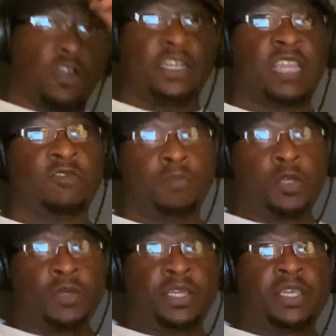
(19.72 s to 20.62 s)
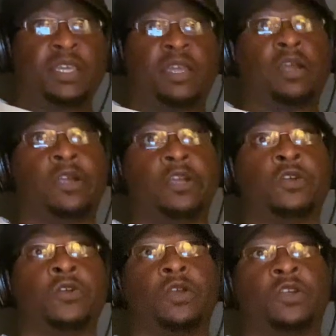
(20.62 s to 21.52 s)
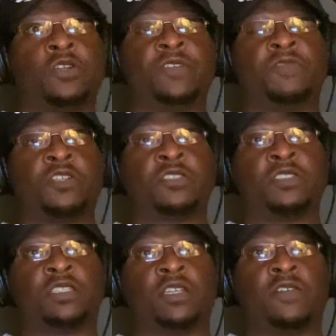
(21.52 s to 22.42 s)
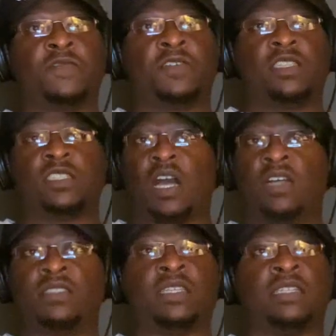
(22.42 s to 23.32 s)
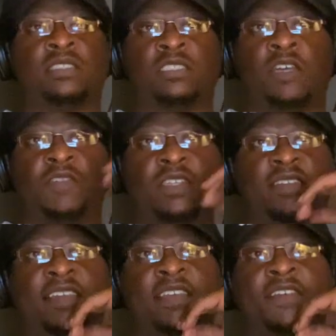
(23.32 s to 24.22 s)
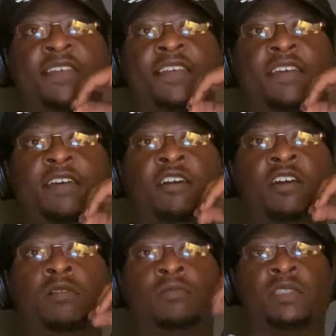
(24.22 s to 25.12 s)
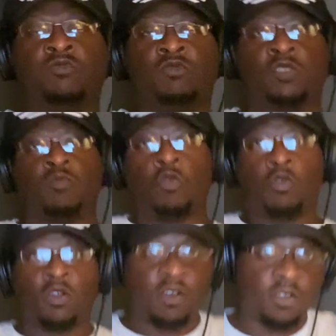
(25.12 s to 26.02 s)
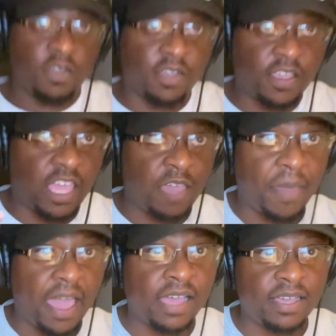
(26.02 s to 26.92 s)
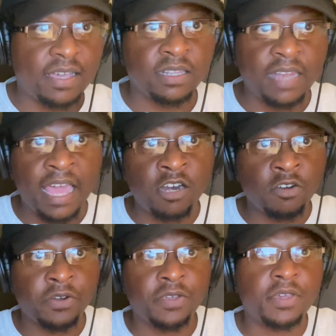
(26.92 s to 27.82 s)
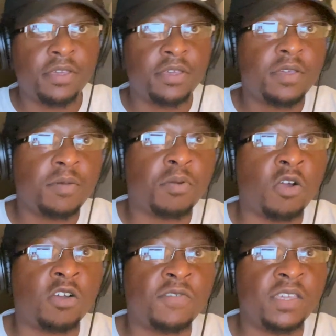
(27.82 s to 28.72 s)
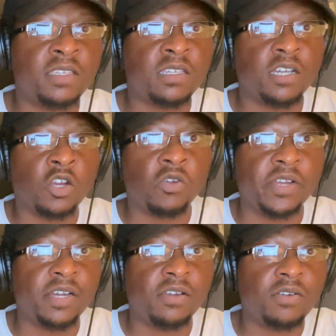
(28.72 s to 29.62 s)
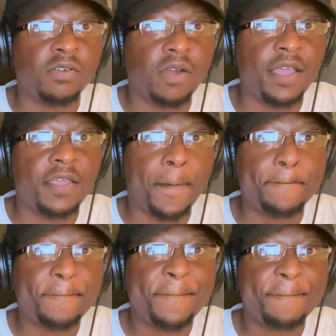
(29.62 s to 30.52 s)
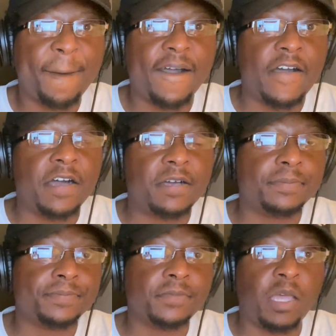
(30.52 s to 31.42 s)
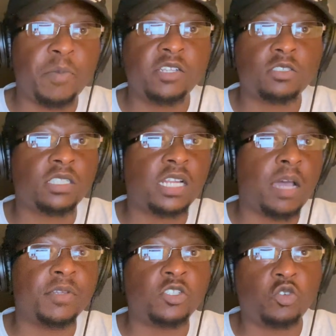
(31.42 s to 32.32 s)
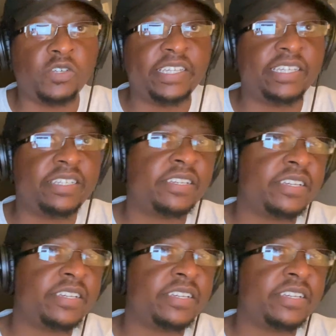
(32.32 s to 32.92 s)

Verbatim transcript: on David Bowie are early versions of his content, stuff he did. Um, this one's more him at a latter part of his uh, career, right? Uh, I'm interested, I'm intrigued.